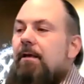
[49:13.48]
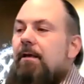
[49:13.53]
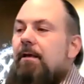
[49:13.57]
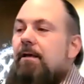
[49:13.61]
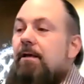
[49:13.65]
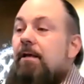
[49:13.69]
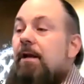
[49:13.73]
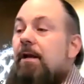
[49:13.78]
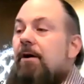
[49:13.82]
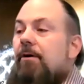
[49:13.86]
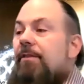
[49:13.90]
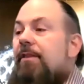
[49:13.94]

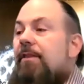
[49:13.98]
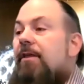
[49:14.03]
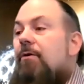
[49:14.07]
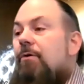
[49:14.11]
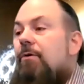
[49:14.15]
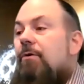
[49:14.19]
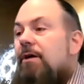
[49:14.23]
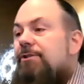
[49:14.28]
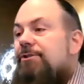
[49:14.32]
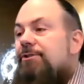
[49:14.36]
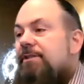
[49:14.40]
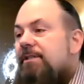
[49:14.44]
you know, and the
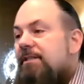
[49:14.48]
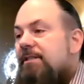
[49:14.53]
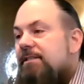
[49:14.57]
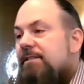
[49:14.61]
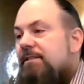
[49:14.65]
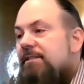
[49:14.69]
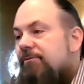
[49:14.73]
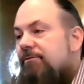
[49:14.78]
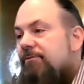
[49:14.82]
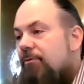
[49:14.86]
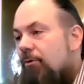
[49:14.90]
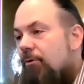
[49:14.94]
question
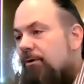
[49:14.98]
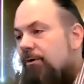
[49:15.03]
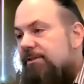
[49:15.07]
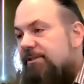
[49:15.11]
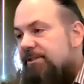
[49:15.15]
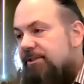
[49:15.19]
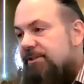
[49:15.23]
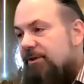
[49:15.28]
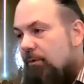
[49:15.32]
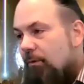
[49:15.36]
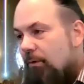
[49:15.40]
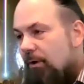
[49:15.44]
is, of
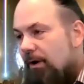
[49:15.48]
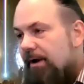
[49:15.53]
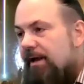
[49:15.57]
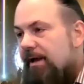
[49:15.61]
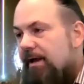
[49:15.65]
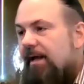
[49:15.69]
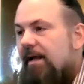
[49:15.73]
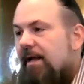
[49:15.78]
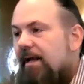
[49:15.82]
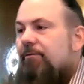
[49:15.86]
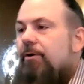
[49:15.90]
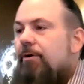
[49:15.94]
course, is it
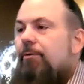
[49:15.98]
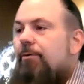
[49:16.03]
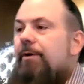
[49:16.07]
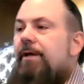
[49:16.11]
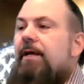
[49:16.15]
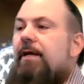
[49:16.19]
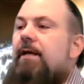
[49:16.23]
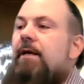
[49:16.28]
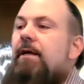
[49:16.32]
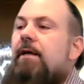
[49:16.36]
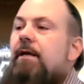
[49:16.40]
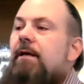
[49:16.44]
working every
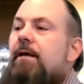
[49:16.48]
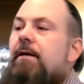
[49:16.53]
week?